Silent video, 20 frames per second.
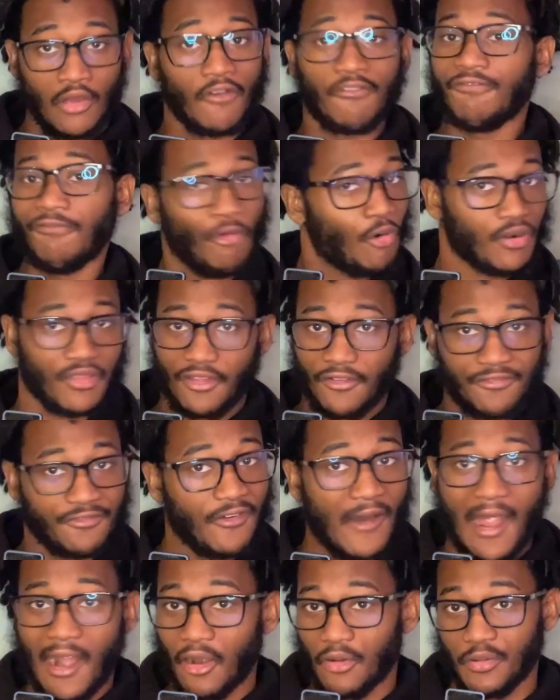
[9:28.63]
for the
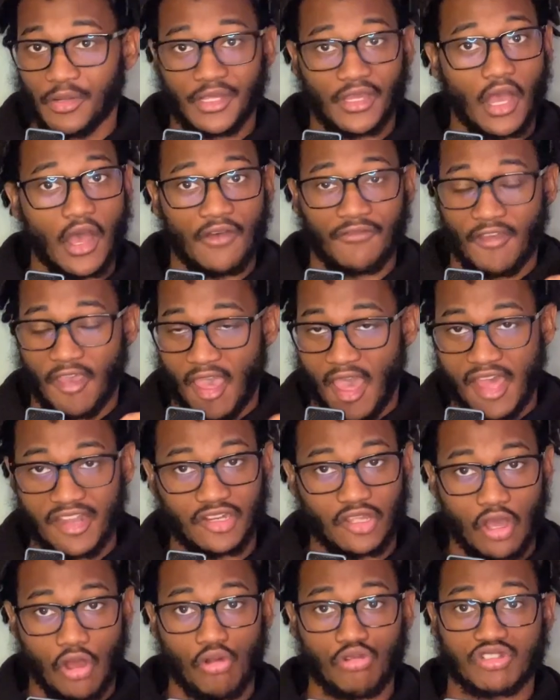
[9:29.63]
firing of a head
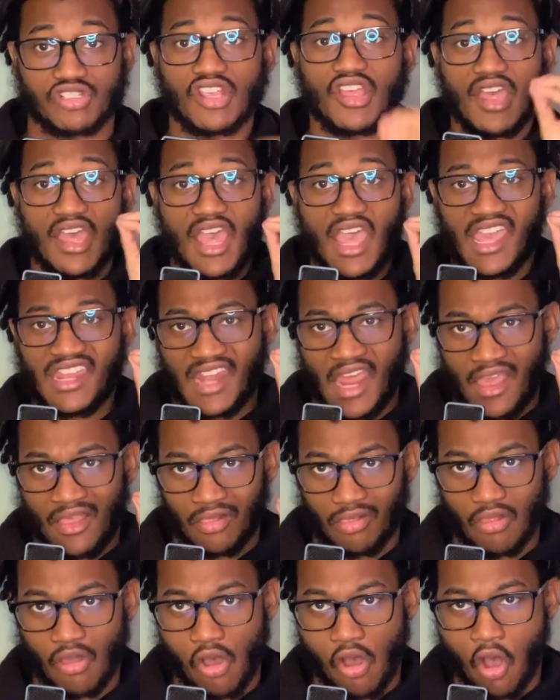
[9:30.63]
coach in a
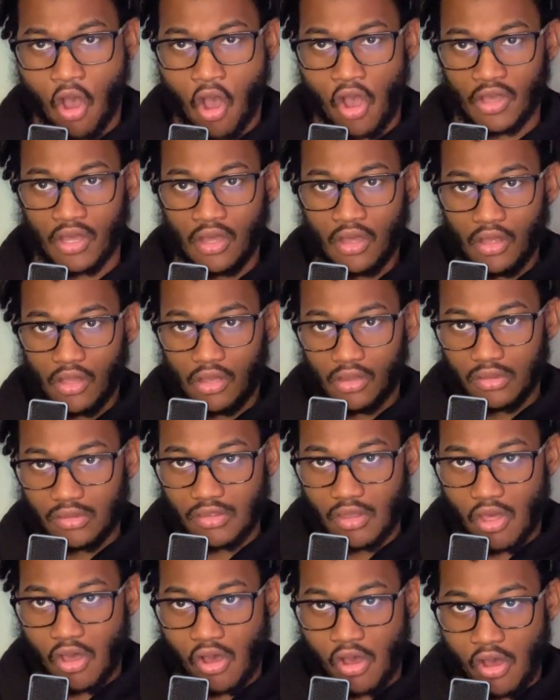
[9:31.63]
long,
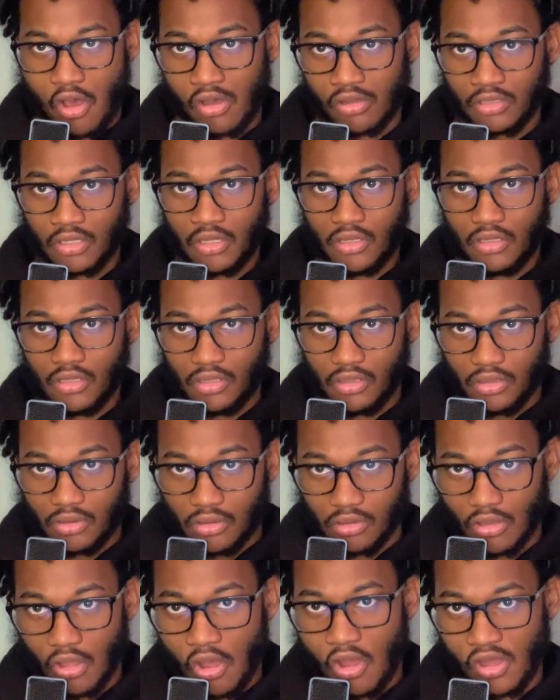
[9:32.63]

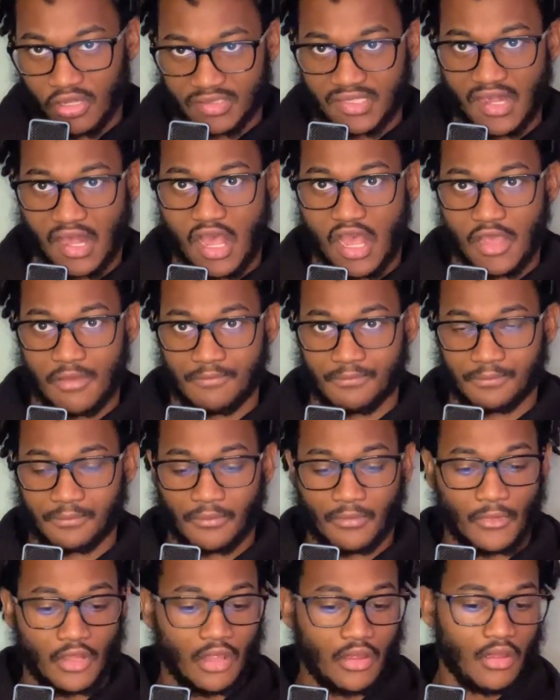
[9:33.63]
long time.
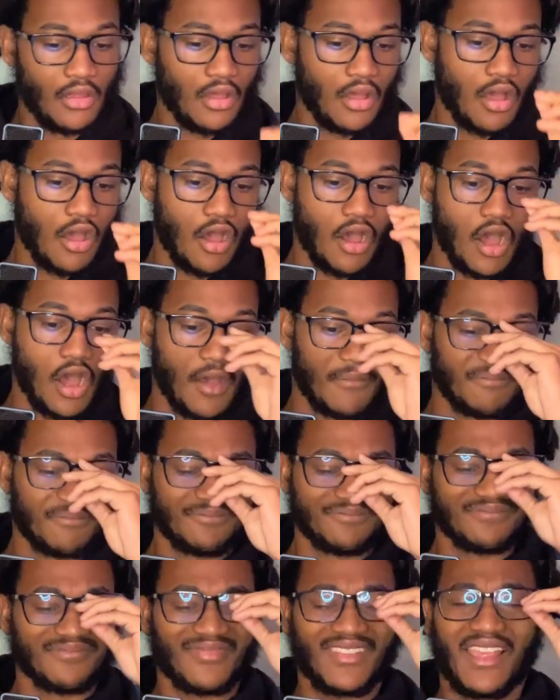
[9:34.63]
Um,
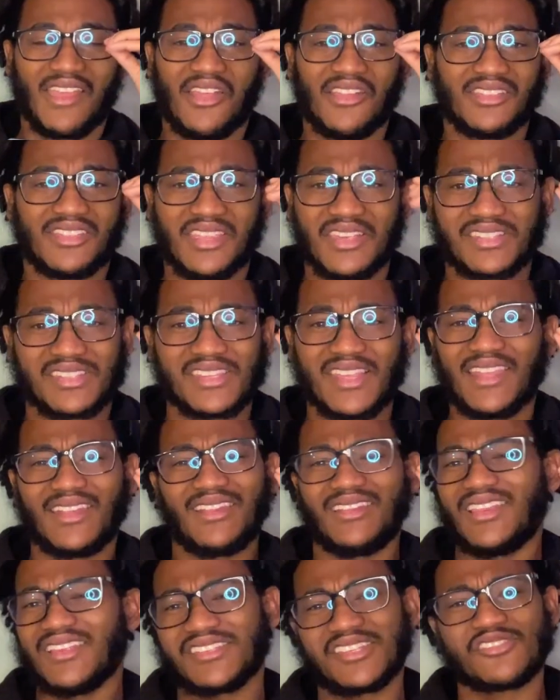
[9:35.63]

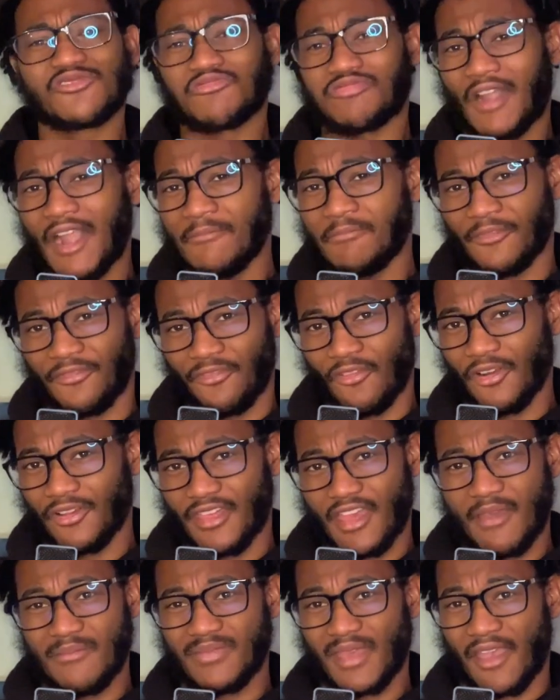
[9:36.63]
this is right before the
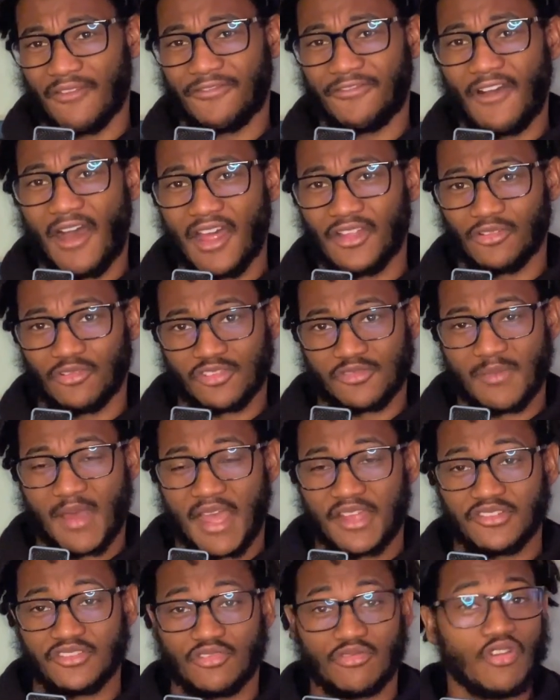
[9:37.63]
NBA Finals,
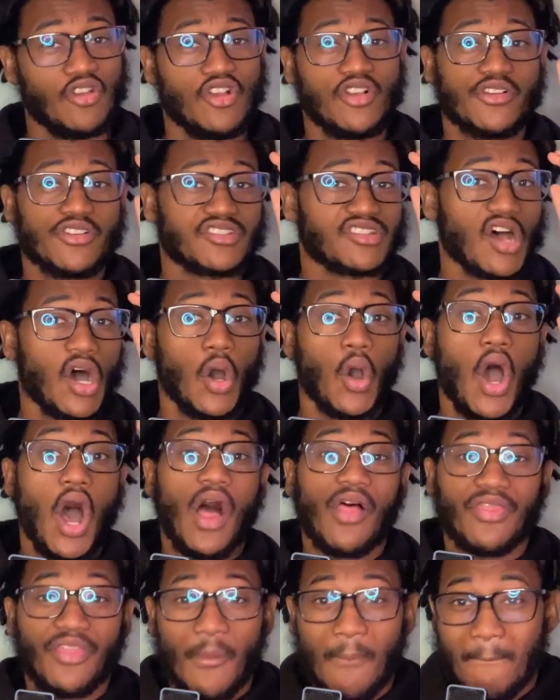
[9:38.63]
mind you. So
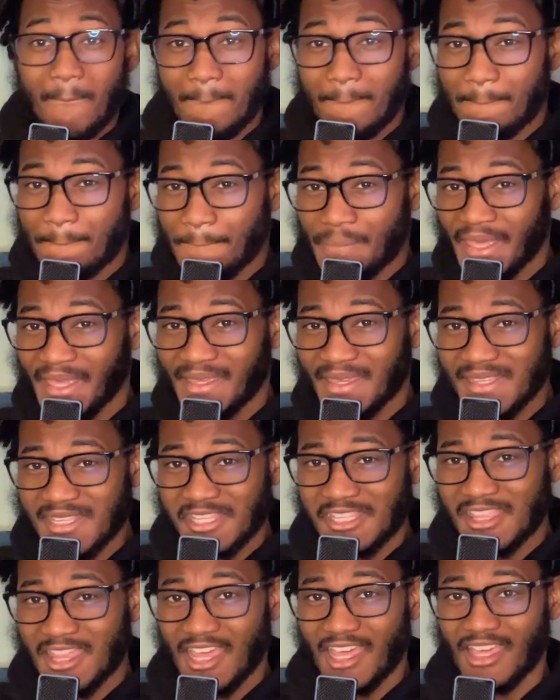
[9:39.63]
the
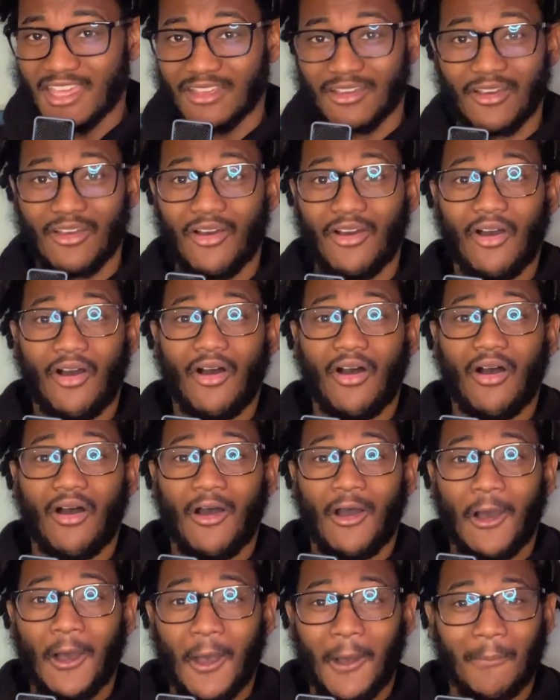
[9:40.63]
biggest thing
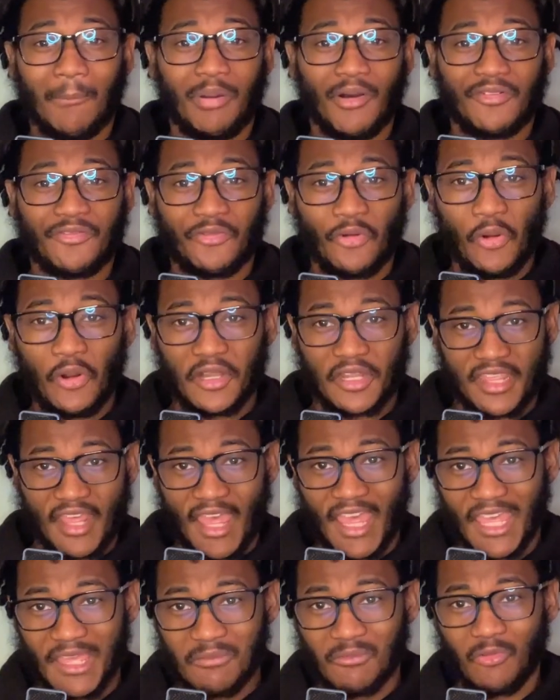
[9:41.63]
before
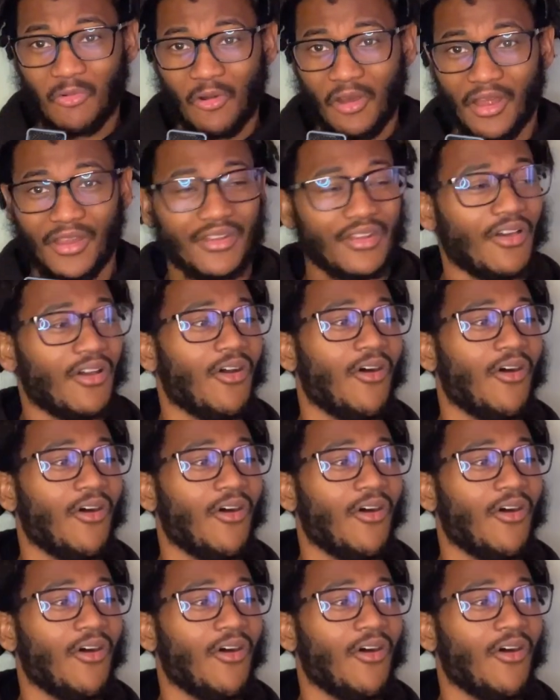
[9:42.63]
Game One